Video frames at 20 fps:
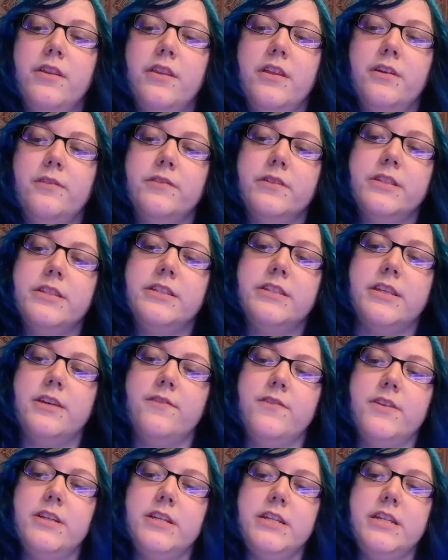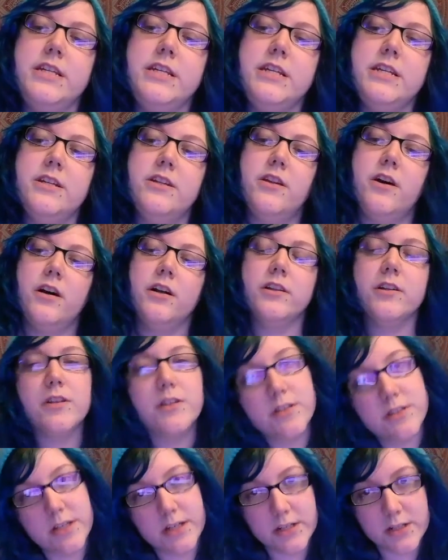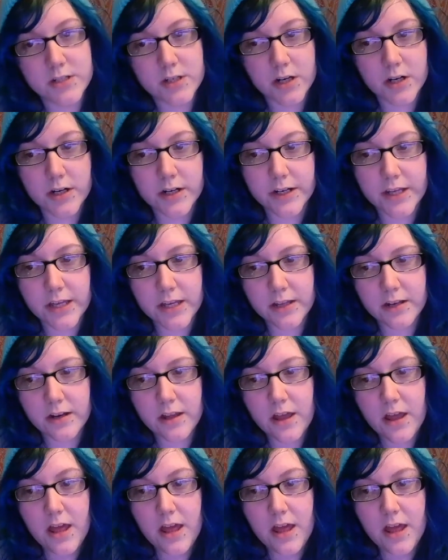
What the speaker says: It was $17 at Target,